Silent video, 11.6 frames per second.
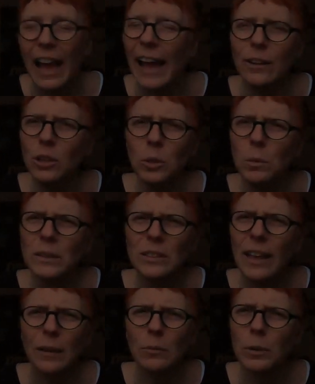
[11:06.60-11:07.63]
I don't know what's
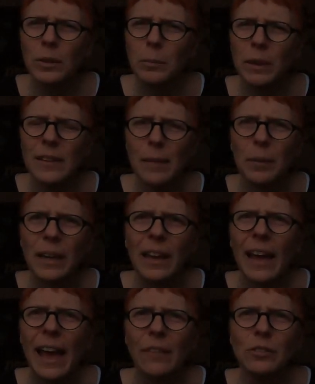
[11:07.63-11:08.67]
that with the pandemic.
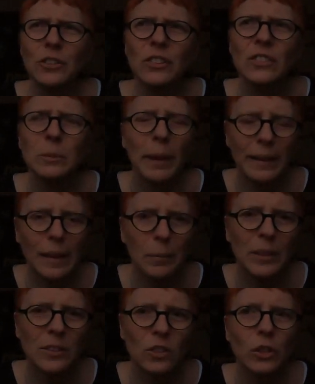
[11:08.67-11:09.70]
Ever since the
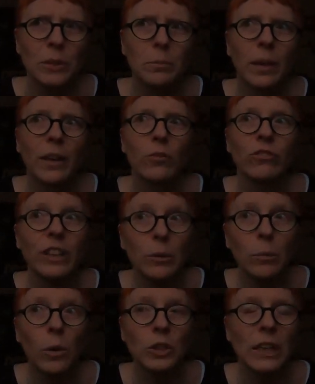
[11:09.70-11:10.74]
pandemic started, my
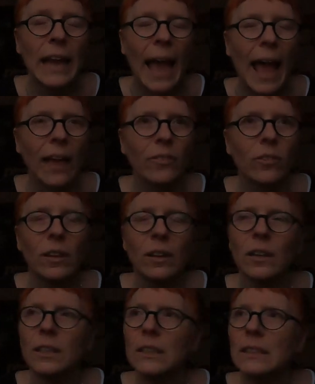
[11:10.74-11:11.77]
rewatching has
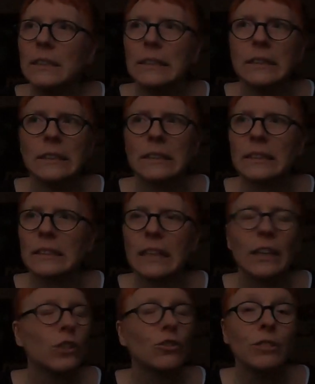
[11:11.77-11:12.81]

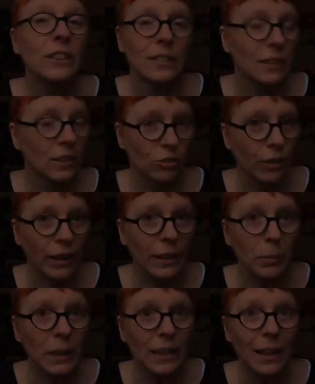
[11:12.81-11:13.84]
increased
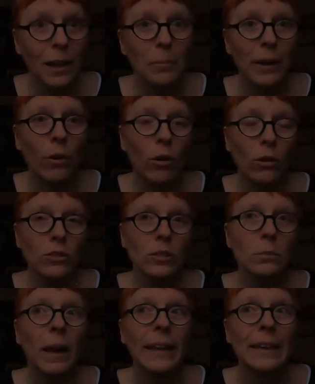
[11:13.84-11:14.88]
incredibly, but also
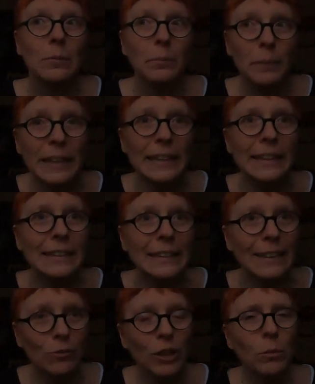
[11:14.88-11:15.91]
my
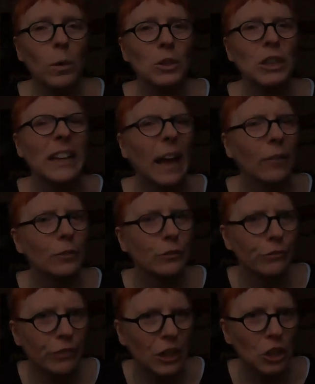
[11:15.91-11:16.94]
immediately rewatching after
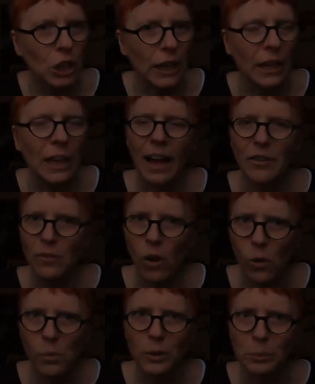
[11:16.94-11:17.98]
finishing. I've
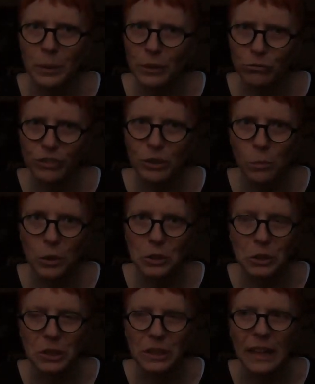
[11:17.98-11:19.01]
always been a
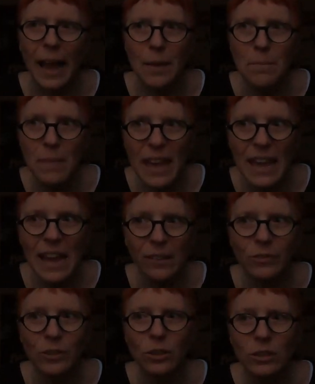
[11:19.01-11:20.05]
rewatcher and I may
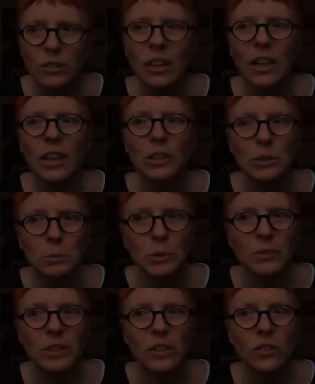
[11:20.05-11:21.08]
have gone to
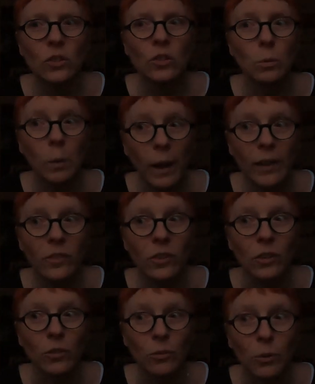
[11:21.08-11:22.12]
movies twice
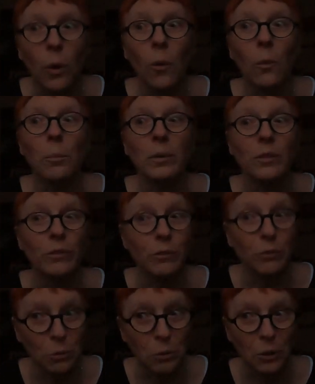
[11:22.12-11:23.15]
in a row
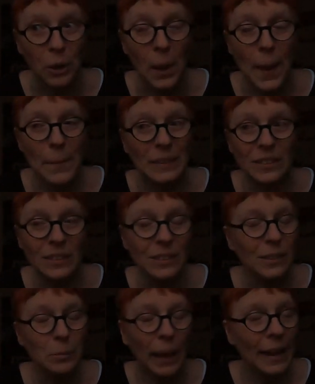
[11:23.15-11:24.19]
before, but
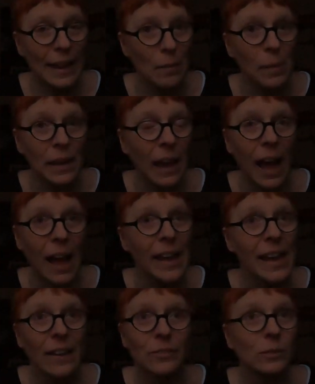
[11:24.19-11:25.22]
since the pandemic, I
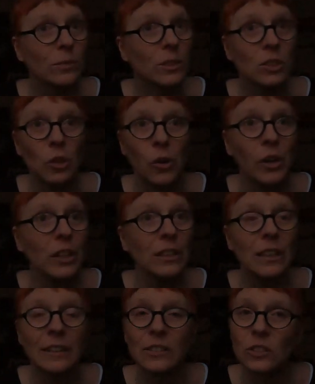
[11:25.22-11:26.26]
have started
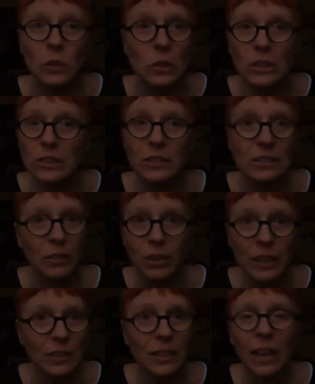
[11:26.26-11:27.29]
and circled
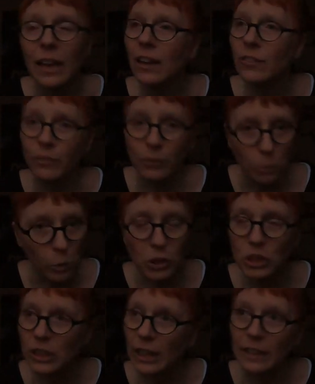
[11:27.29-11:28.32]
series,
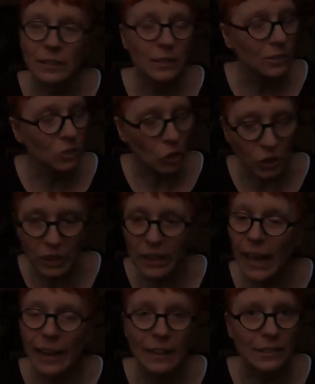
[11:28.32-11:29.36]
watched and started
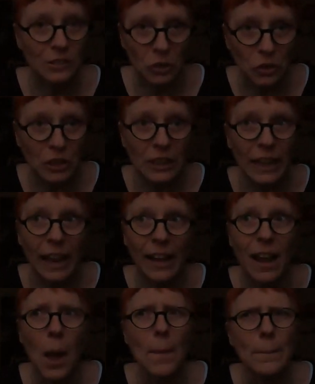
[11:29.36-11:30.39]

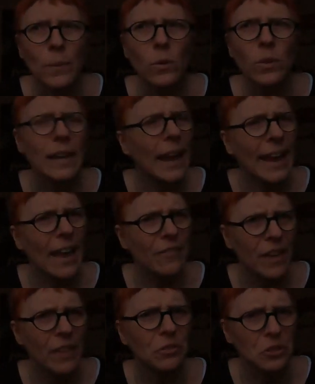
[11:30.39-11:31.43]
again more than I have
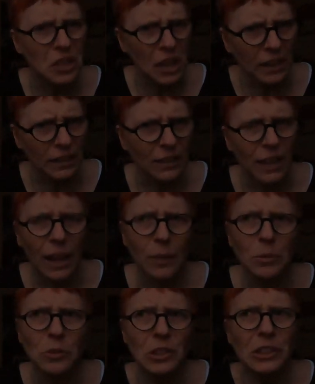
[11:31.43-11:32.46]
ever done.
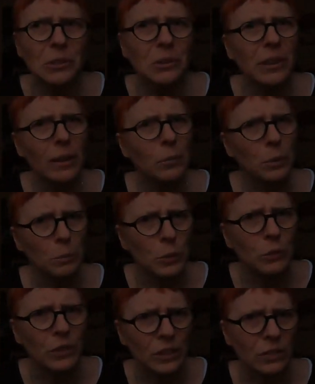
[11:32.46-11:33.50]
I'm usually doing that with
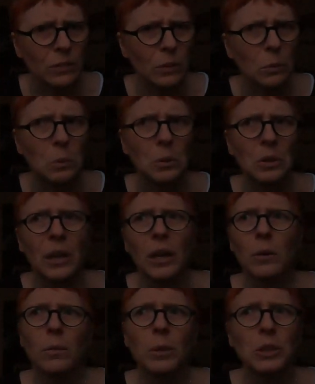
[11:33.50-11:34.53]
movies or
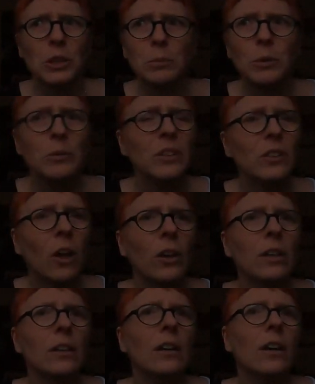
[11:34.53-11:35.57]
watching movies
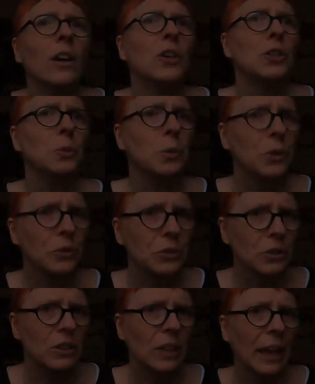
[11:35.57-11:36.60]
on a
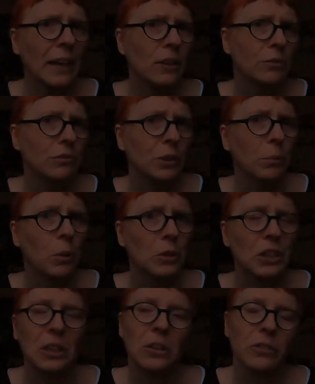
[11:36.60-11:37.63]
shorter scale of rewatch
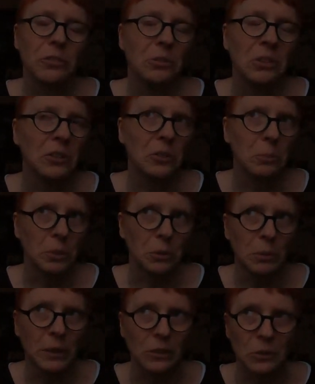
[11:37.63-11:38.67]
and not a few years in
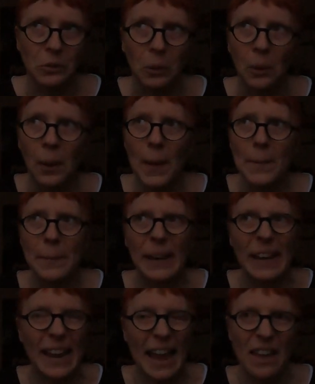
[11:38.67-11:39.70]
between or so, but
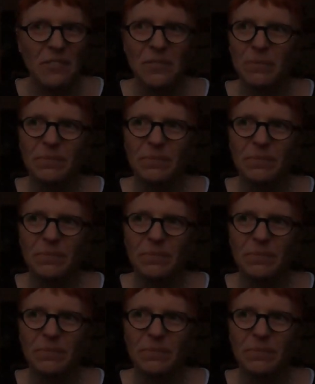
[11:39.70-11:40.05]
I have.